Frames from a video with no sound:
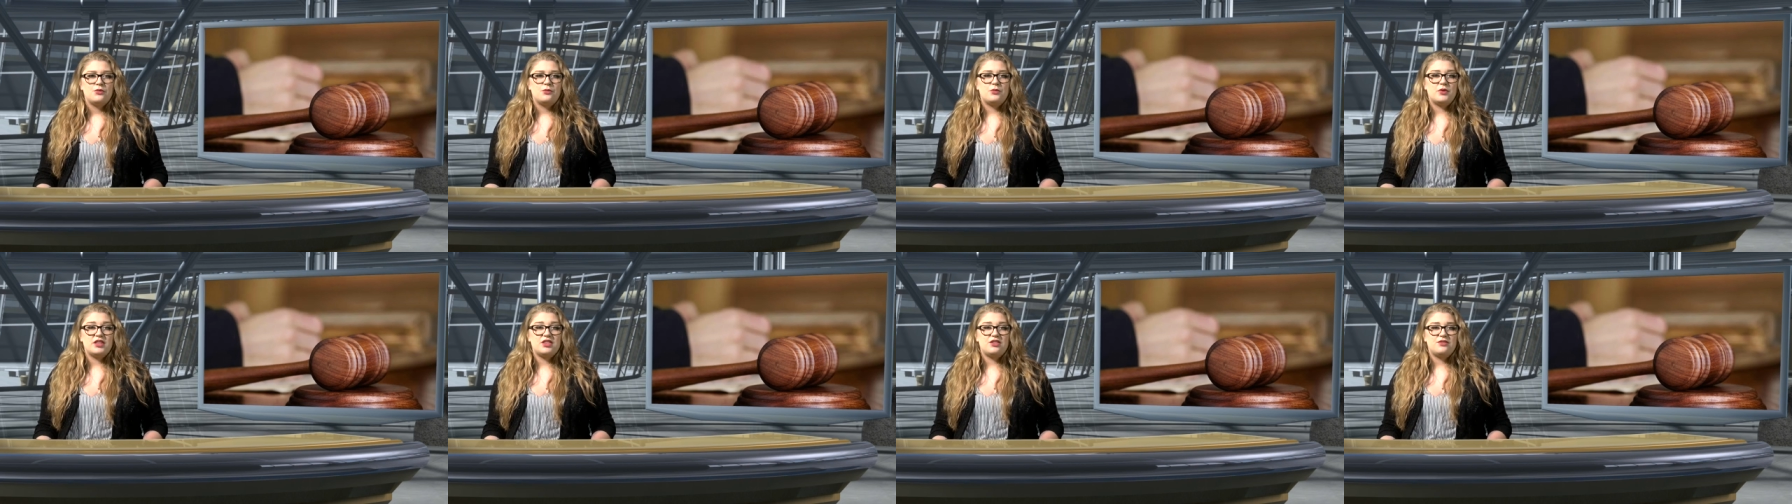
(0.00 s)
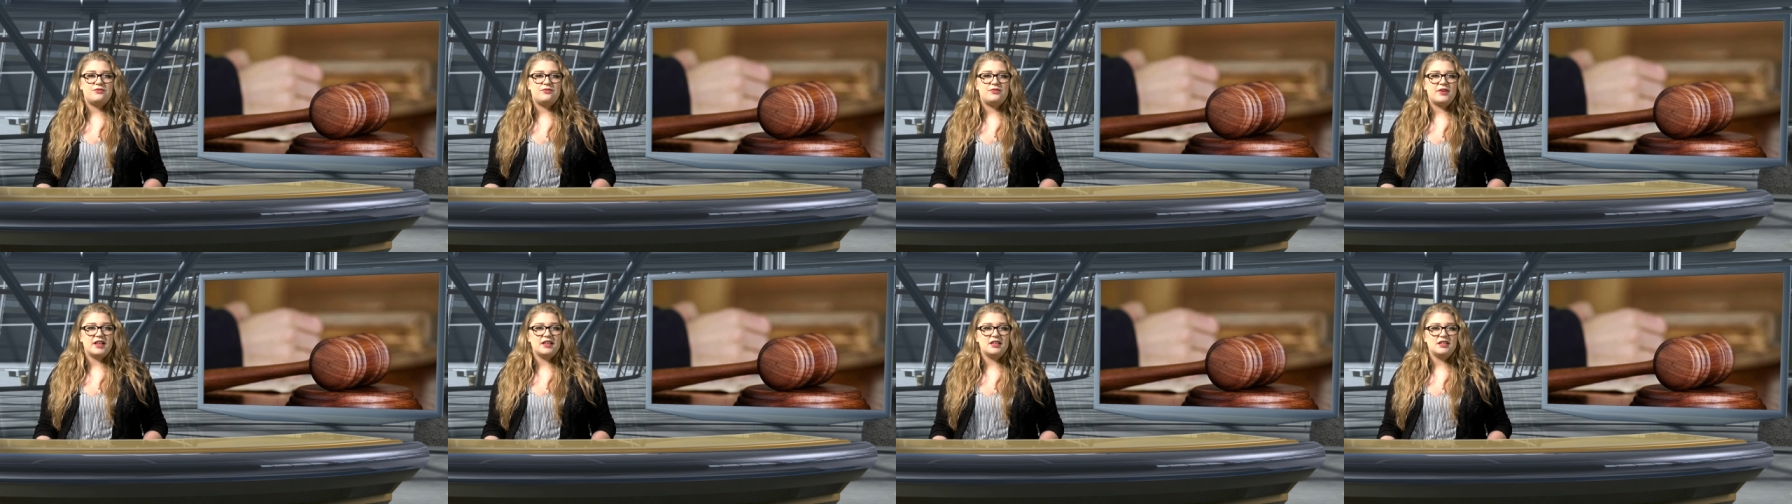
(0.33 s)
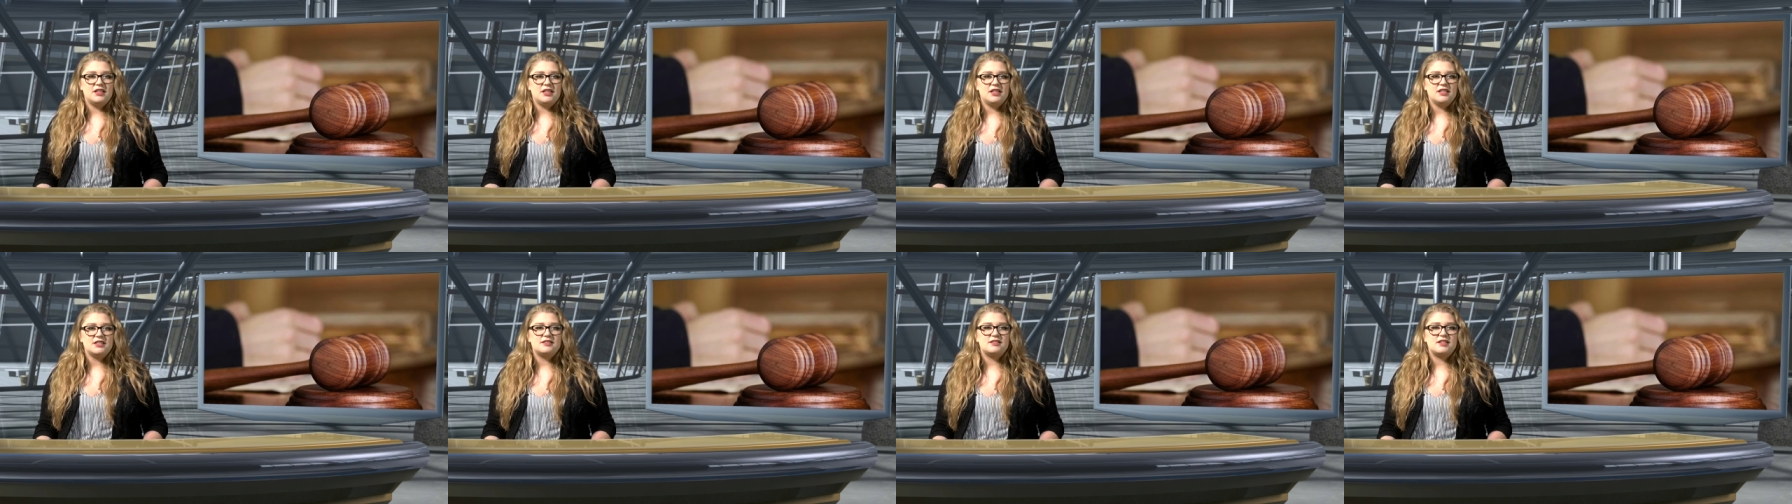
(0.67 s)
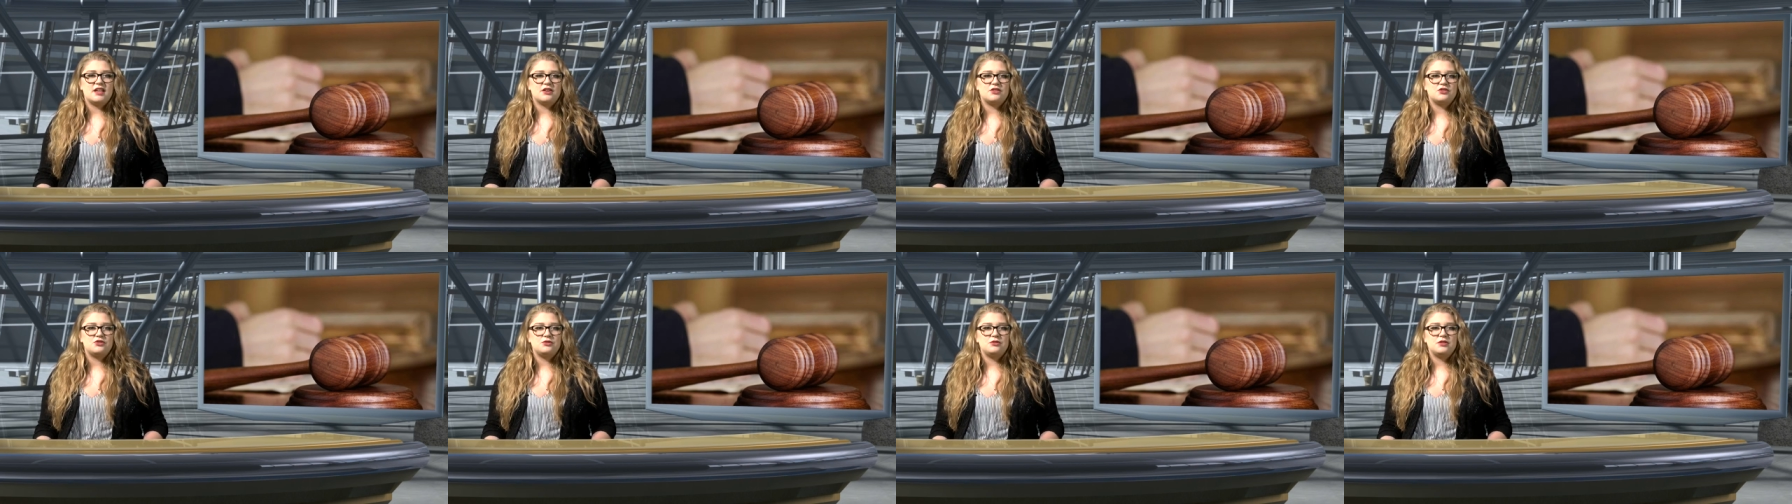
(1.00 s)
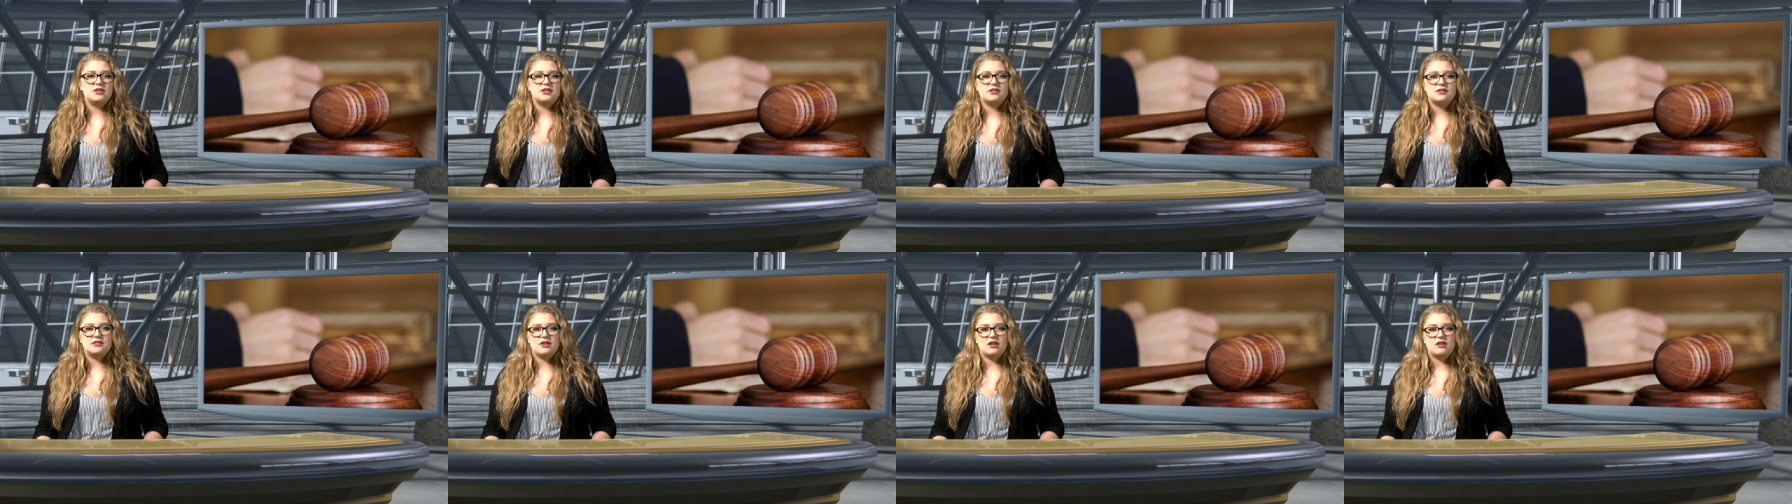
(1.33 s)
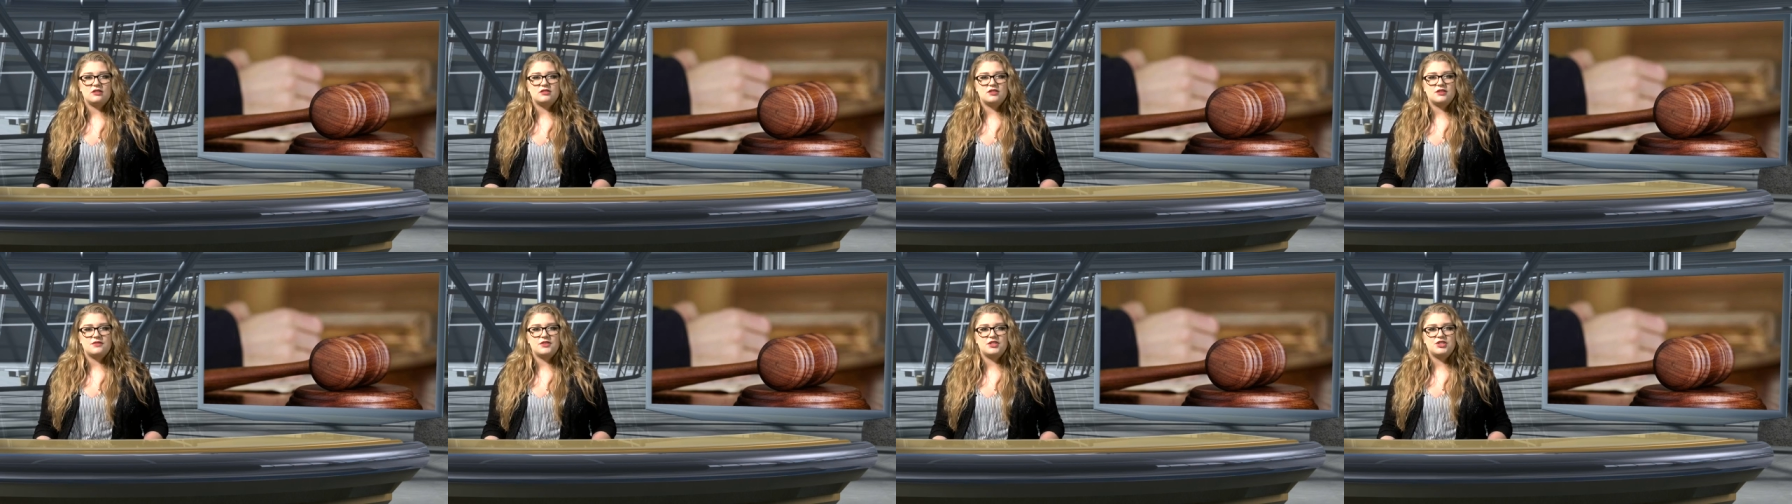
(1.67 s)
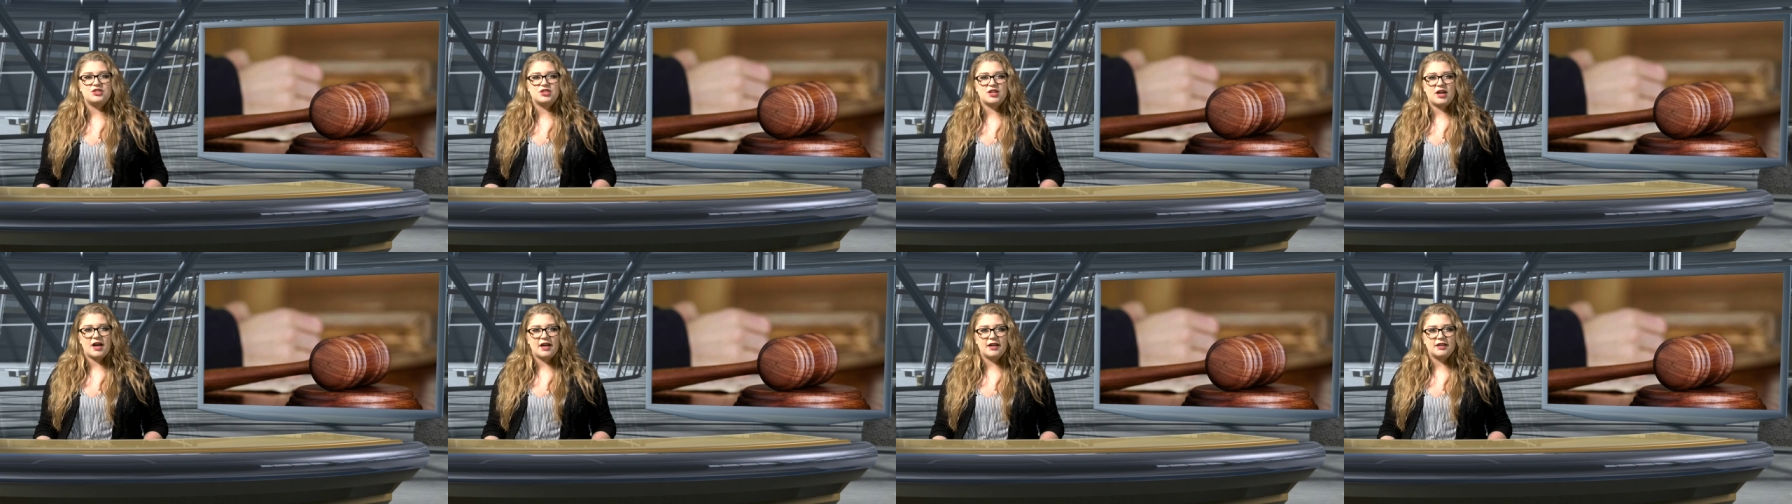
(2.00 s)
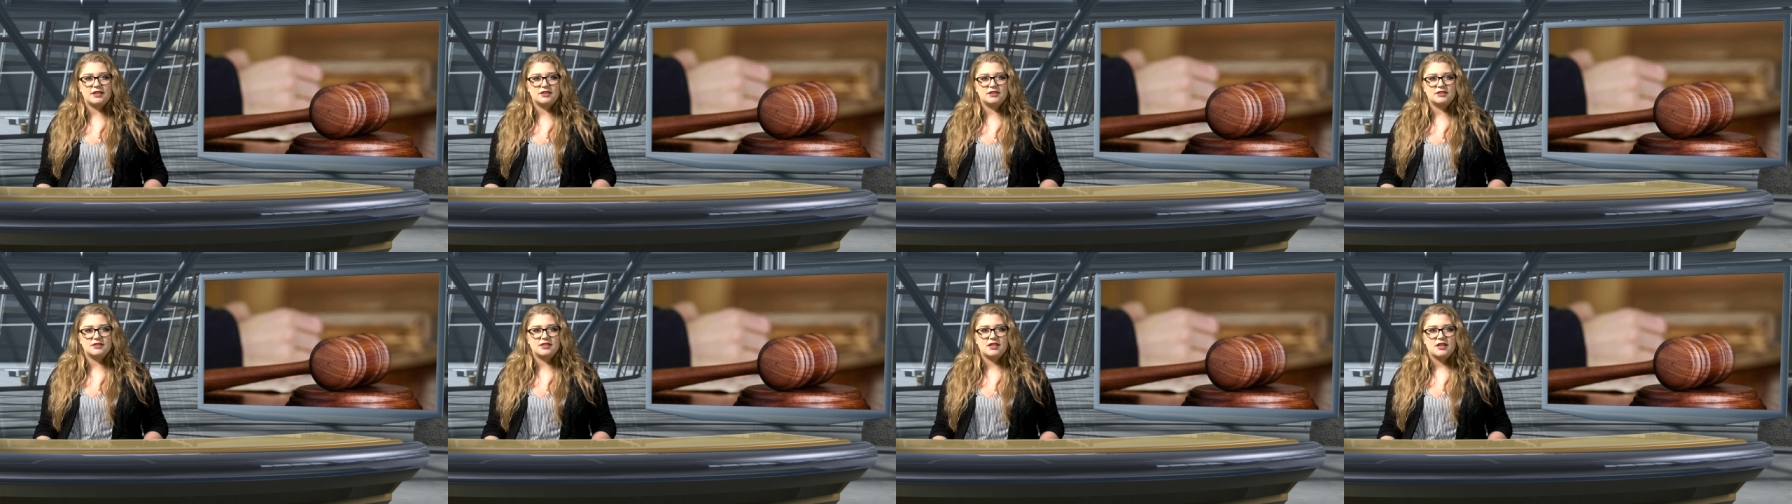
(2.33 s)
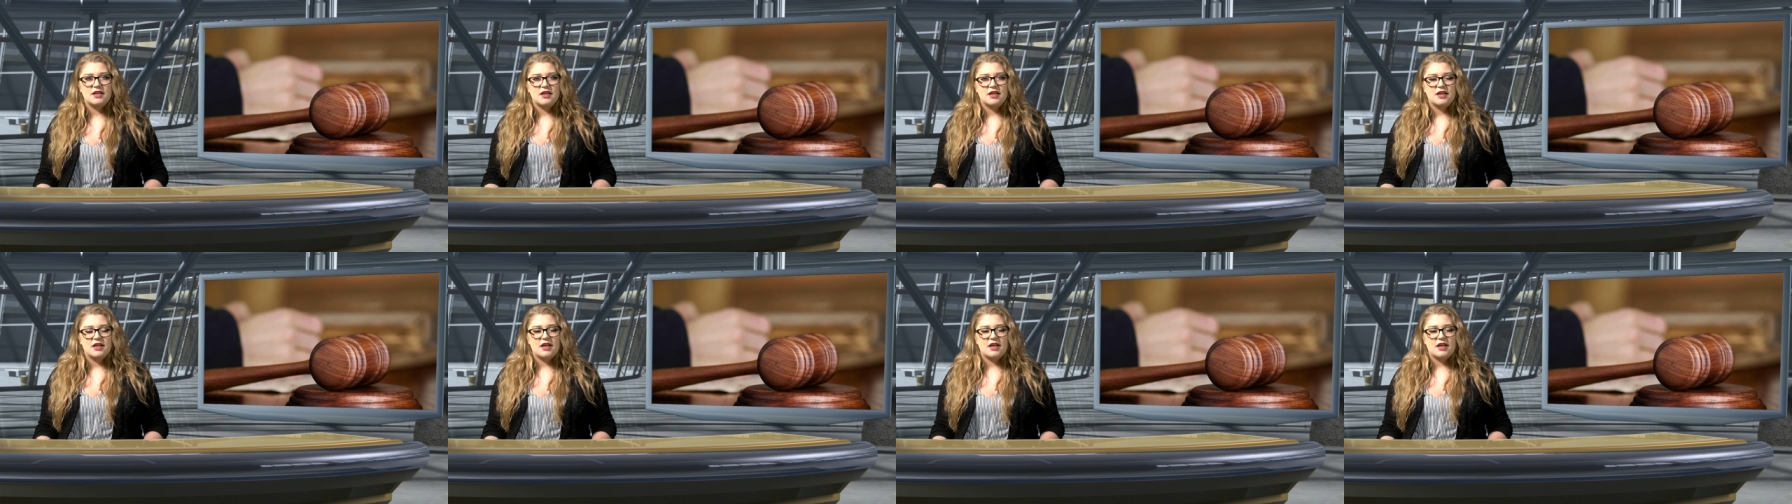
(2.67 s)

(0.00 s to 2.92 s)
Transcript: with felony sexual assault of a child,